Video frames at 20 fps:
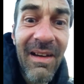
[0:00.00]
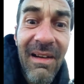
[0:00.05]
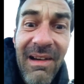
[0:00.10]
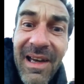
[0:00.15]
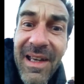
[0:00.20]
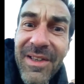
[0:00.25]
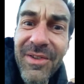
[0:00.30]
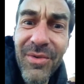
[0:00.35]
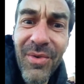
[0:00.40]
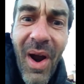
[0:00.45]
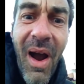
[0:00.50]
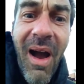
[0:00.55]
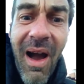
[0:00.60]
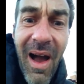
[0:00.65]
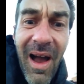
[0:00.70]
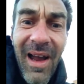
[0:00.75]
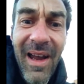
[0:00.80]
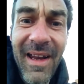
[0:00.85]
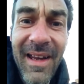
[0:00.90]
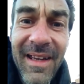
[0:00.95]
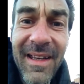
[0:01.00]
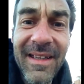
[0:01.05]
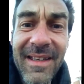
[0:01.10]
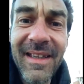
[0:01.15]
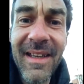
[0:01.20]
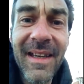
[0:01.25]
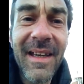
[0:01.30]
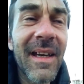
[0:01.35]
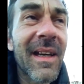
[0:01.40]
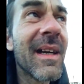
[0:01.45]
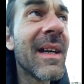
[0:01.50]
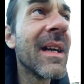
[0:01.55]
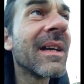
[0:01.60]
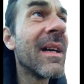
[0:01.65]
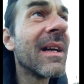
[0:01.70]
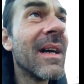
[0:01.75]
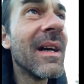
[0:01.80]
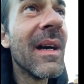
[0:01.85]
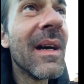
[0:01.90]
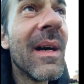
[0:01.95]
I
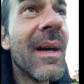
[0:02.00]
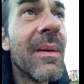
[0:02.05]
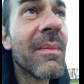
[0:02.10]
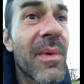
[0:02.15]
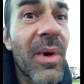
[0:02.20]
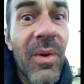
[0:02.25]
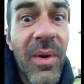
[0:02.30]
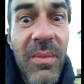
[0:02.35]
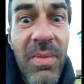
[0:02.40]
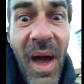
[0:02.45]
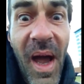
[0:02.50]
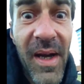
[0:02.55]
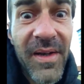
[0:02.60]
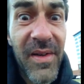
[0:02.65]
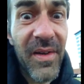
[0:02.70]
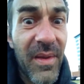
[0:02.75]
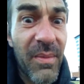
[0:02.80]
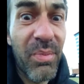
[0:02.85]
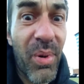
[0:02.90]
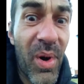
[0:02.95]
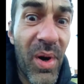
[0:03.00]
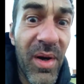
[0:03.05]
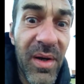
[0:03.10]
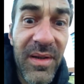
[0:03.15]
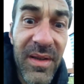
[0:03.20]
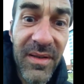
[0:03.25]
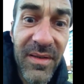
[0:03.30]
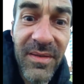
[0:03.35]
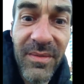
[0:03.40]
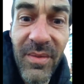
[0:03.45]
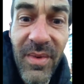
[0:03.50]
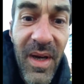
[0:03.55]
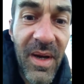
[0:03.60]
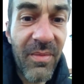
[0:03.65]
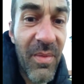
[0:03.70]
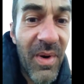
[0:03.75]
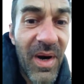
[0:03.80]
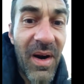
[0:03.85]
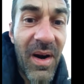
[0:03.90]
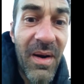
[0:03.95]
tried. Going back to the park
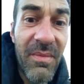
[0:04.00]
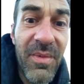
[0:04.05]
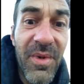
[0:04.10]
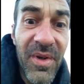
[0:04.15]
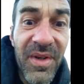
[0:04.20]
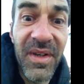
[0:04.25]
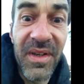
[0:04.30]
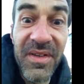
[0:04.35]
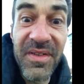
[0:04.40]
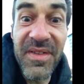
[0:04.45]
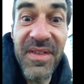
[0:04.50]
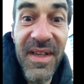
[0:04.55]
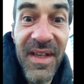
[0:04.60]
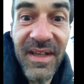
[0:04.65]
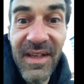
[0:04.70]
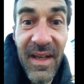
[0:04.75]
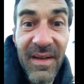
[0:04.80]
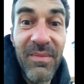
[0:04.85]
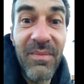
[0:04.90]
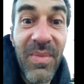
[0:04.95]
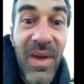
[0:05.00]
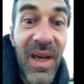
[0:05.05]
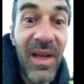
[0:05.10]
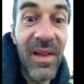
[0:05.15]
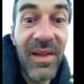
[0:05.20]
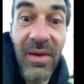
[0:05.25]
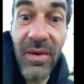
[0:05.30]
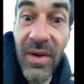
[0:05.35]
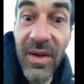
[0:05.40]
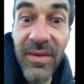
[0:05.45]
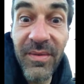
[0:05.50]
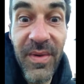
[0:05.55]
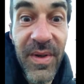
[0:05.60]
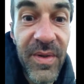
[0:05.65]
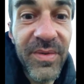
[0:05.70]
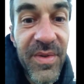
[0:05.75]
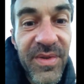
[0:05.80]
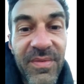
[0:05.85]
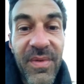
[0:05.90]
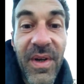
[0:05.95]
where I'm going to sit and be a little
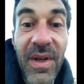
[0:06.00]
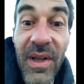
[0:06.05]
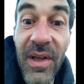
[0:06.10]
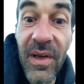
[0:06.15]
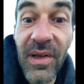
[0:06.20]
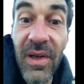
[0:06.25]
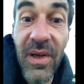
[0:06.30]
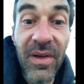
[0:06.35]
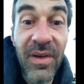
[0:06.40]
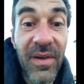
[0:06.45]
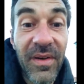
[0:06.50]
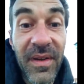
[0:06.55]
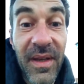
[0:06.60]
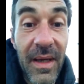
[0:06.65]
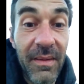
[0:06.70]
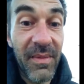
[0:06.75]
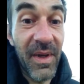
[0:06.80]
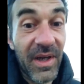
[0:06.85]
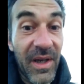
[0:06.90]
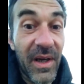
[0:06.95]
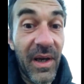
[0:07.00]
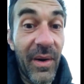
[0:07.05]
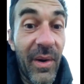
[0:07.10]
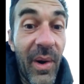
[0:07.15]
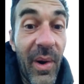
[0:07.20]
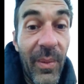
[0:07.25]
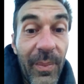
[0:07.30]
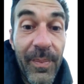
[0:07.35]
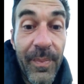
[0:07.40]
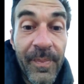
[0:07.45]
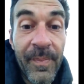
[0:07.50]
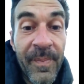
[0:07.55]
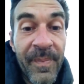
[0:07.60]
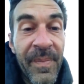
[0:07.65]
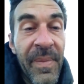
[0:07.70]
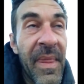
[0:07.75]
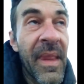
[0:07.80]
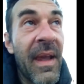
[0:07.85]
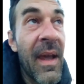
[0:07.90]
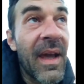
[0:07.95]
confused for a little longer, then I'm going to go home
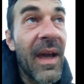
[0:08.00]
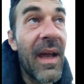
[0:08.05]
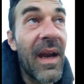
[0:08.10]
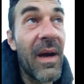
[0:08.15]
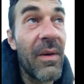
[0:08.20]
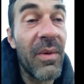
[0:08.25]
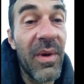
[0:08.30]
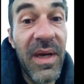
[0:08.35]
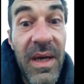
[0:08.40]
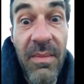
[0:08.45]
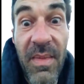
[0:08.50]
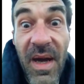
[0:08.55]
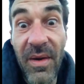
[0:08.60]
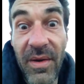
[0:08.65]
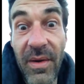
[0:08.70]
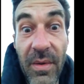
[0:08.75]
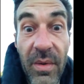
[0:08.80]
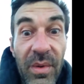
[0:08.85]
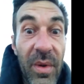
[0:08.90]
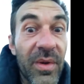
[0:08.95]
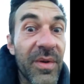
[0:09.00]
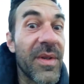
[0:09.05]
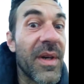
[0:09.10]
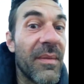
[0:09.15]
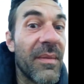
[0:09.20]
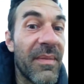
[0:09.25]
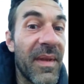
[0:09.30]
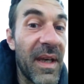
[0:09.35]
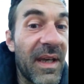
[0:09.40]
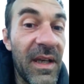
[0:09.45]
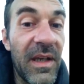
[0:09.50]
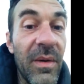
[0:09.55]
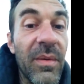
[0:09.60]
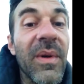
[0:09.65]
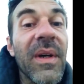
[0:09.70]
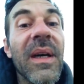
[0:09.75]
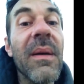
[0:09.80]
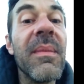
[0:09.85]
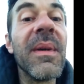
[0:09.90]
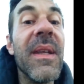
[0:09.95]
and I will email you or something, and you will
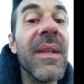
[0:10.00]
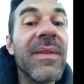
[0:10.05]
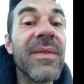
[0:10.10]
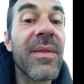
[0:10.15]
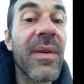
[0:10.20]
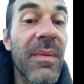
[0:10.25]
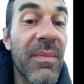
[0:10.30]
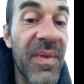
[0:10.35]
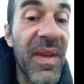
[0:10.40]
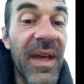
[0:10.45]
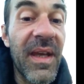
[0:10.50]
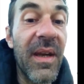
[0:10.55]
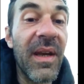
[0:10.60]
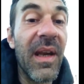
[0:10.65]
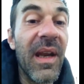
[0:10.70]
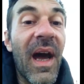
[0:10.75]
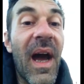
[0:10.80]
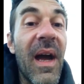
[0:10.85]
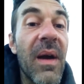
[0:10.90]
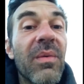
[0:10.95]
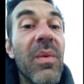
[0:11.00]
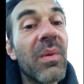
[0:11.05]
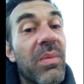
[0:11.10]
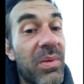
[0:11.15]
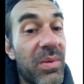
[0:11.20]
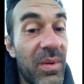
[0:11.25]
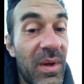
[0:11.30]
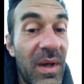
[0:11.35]
give me the script, and I will